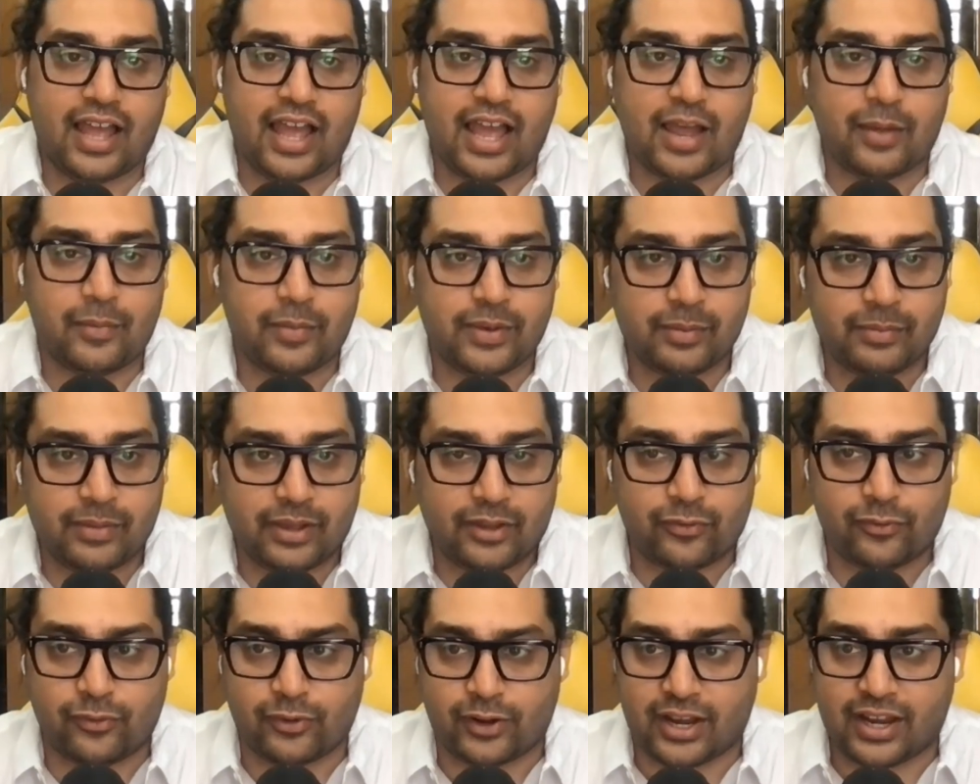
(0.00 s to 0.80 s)
Abby,
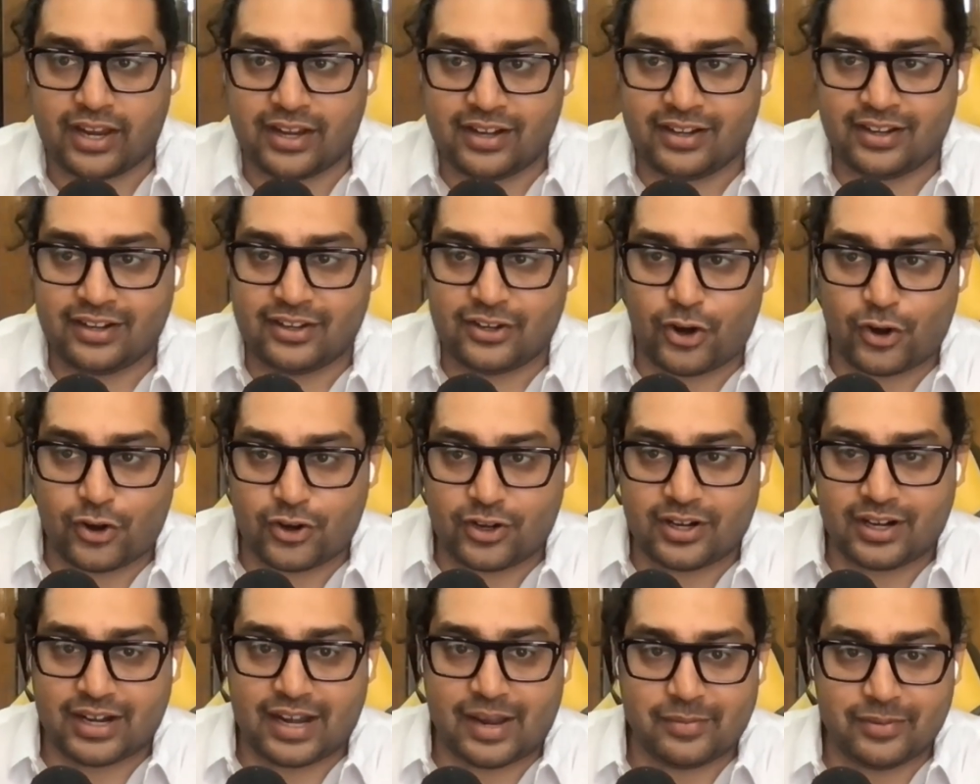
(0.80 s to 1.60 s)
my friend,
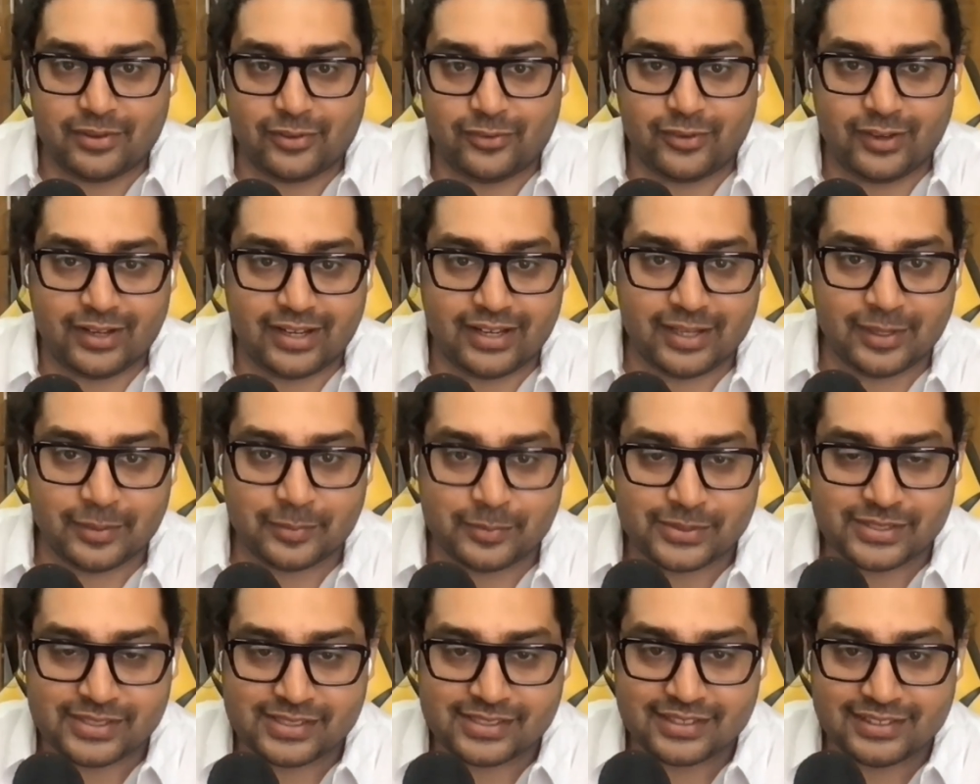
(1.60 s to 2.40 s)
Dr. Abby
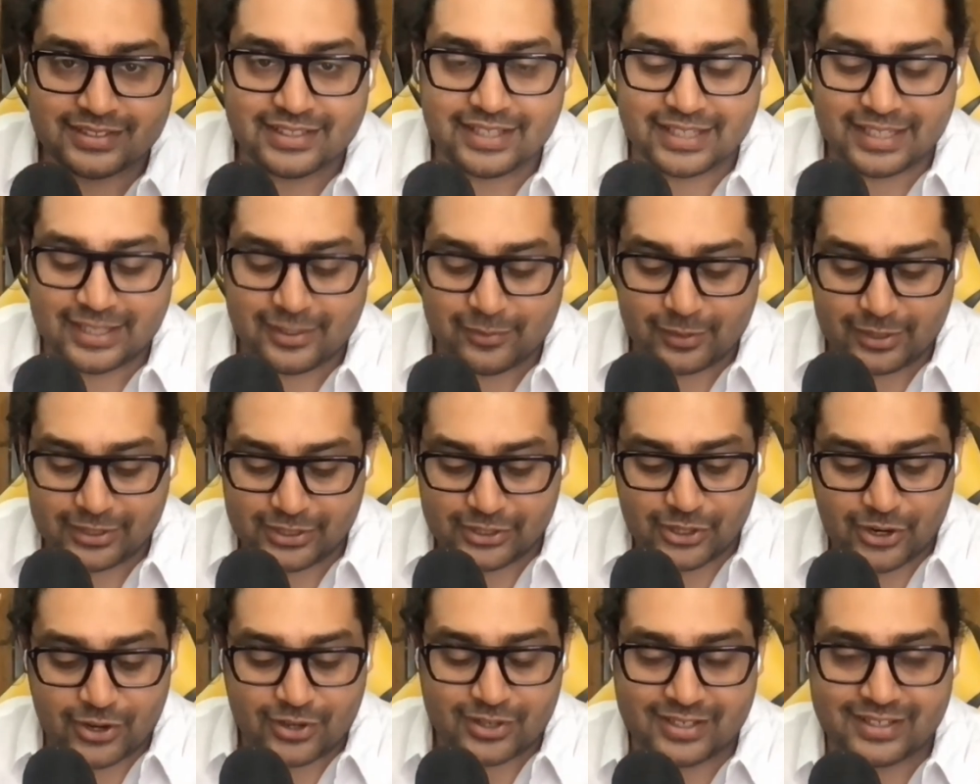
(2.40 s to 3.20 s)
Philips, the liver
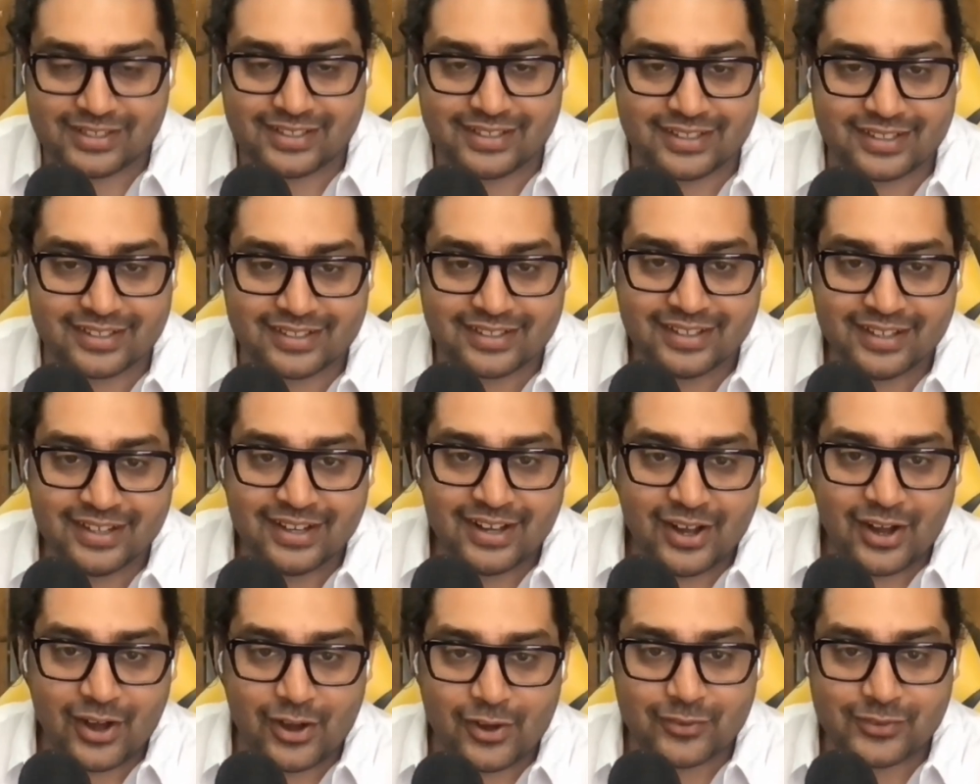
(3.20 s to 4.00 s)
doctor
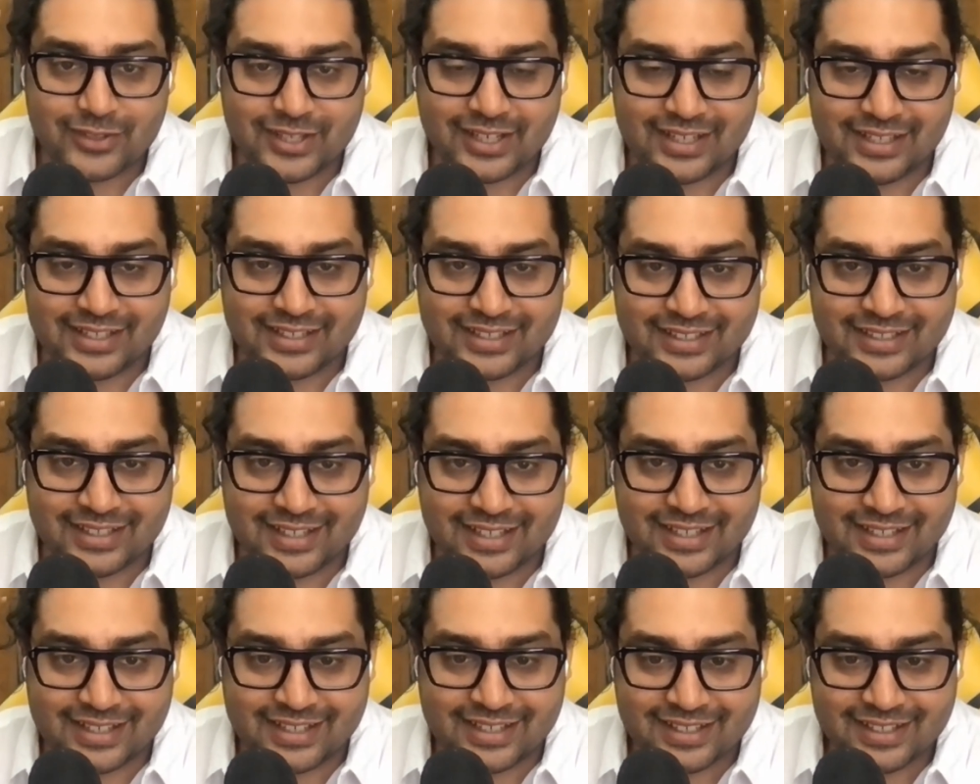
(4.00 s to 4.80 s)
of the
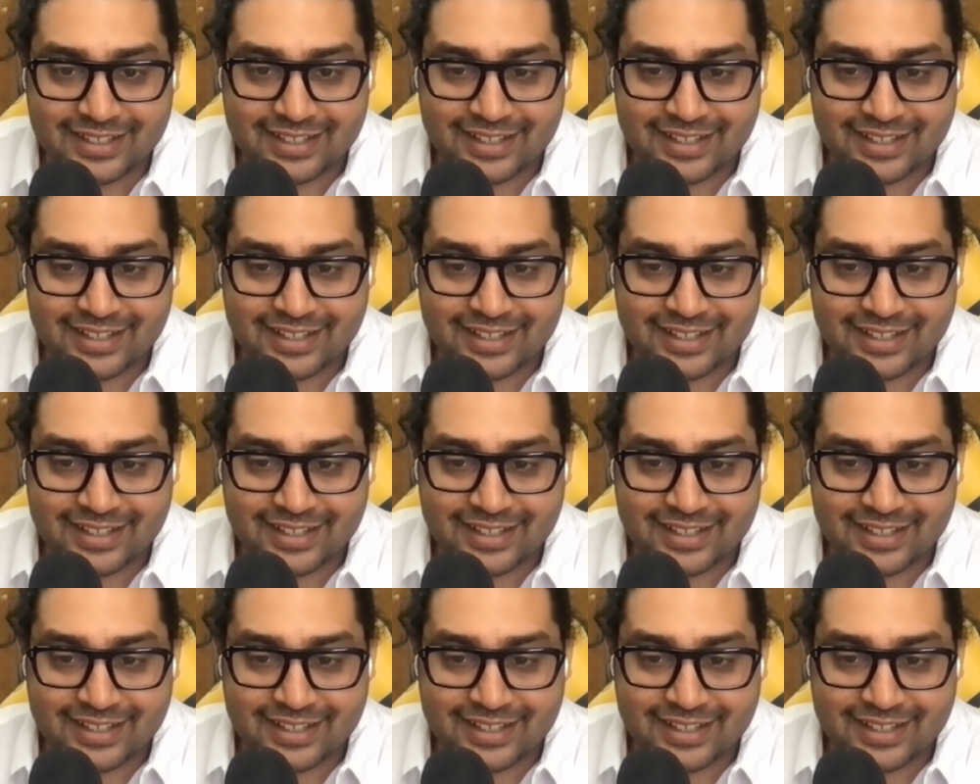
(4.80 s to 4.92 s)
internet,